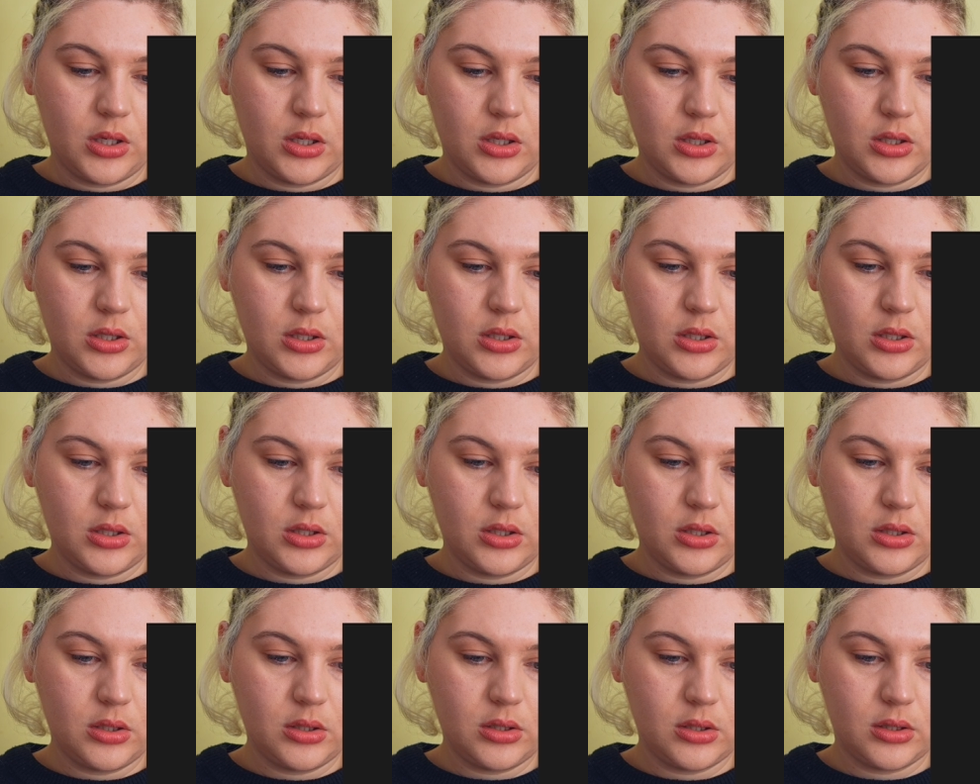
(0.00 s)

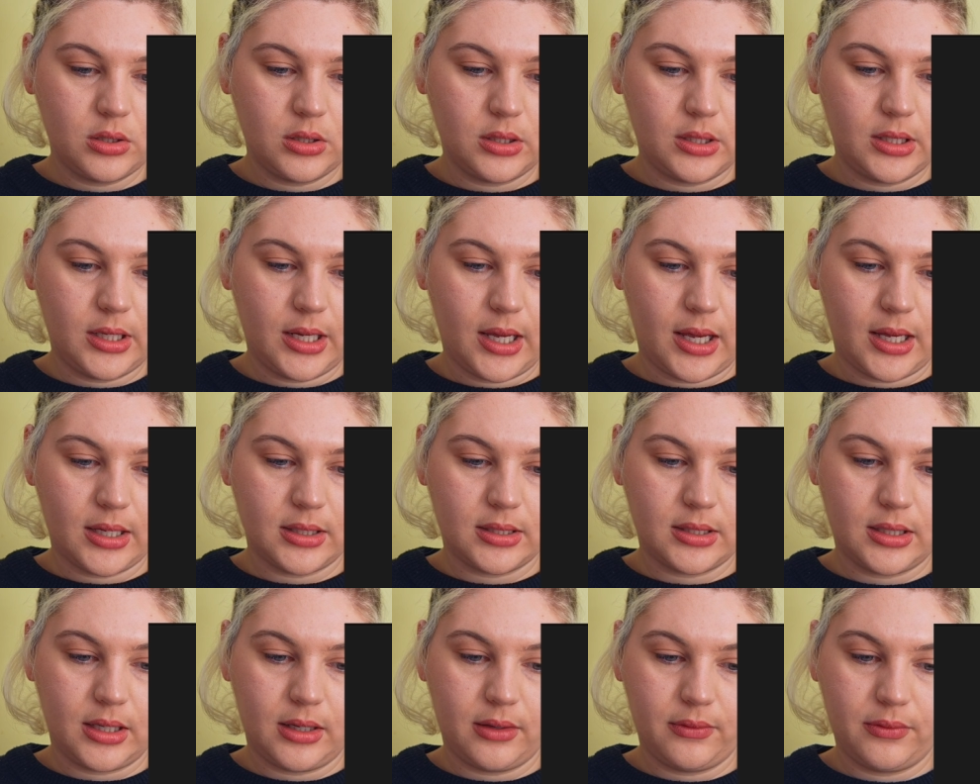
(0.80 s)
And yeah,
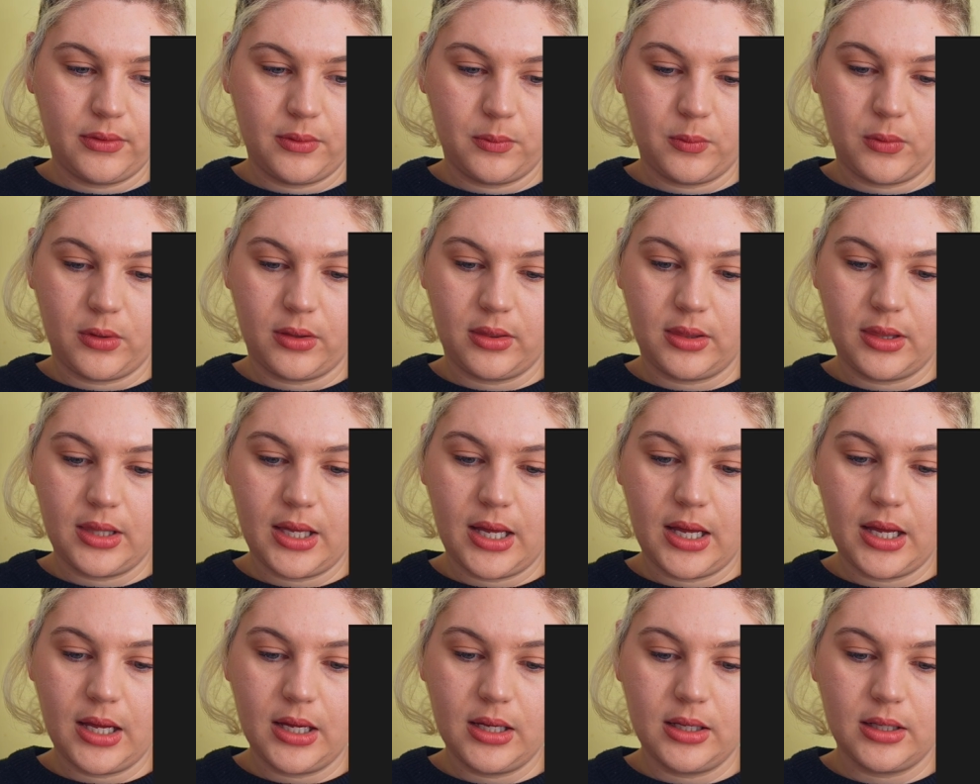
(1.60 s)
so even with
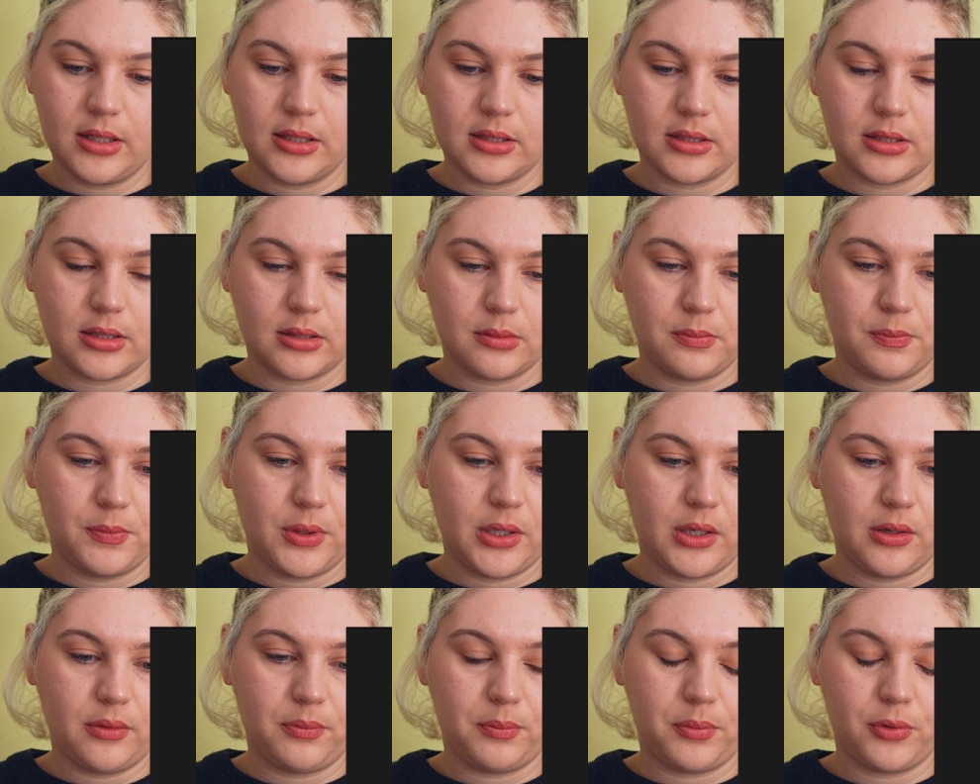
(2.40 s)
that, it's a
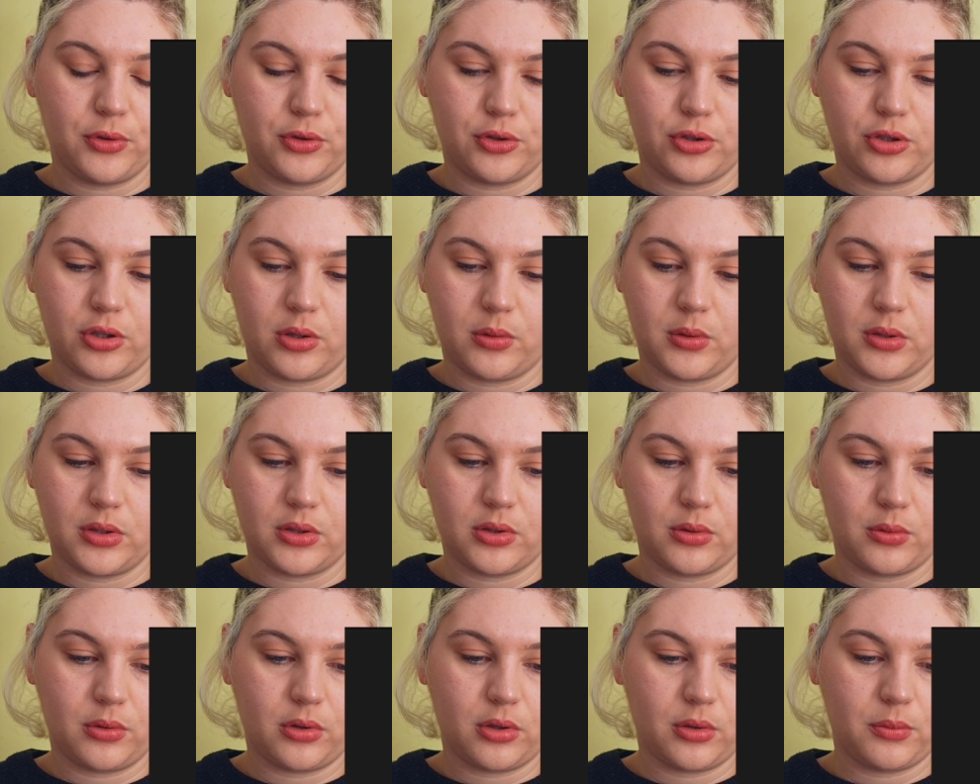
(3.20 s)
bit of blue showing,
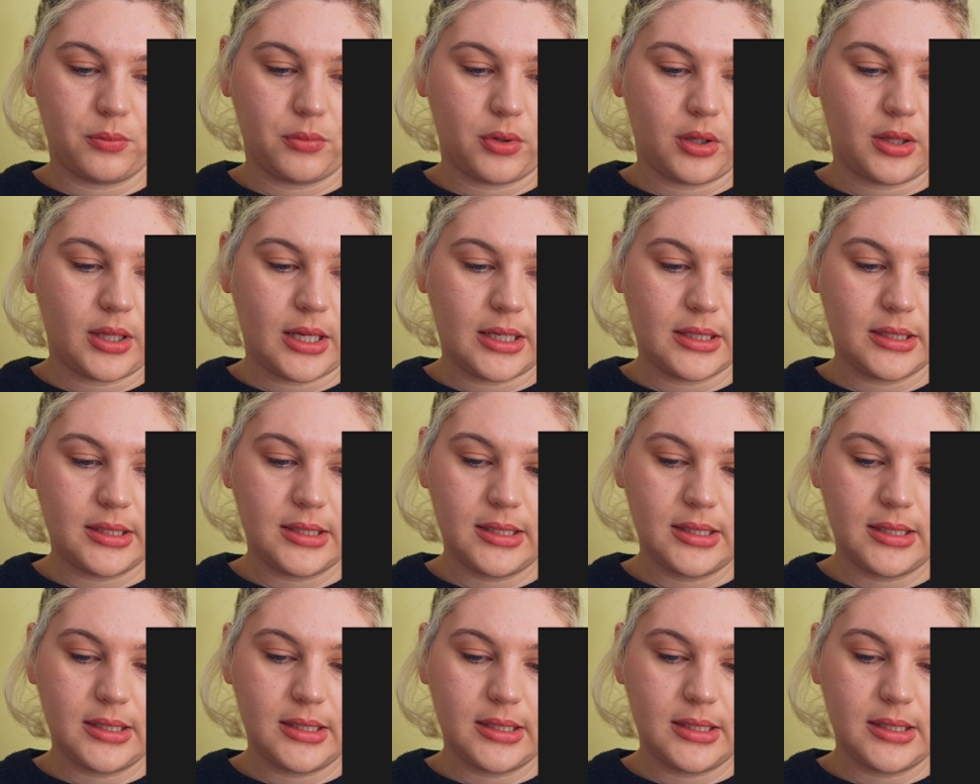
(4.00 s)
so we're going to bring that